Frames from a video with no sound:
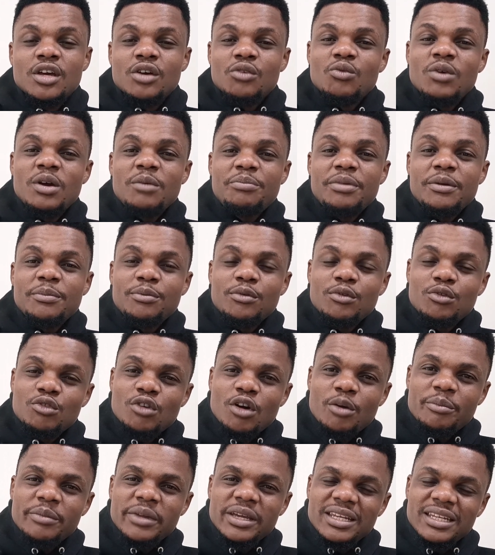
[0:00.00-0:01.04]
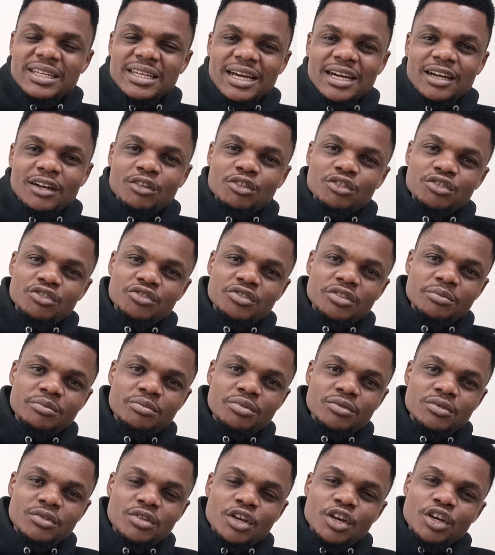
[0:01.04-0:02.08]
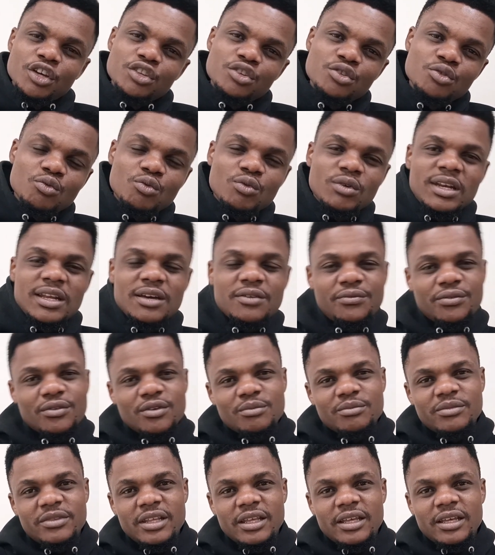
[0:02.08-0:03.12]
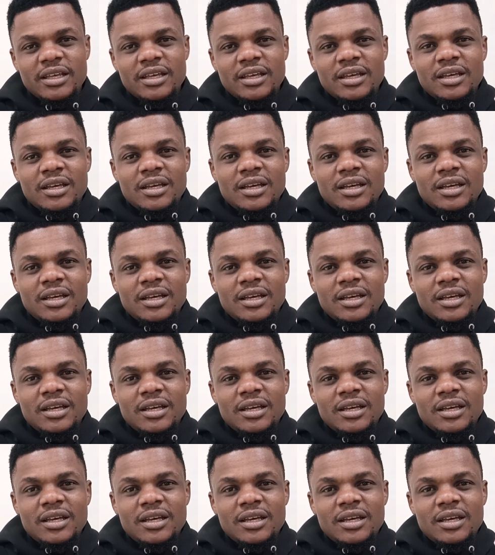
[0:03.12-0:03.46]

When people come in and contribute, you will learn from there,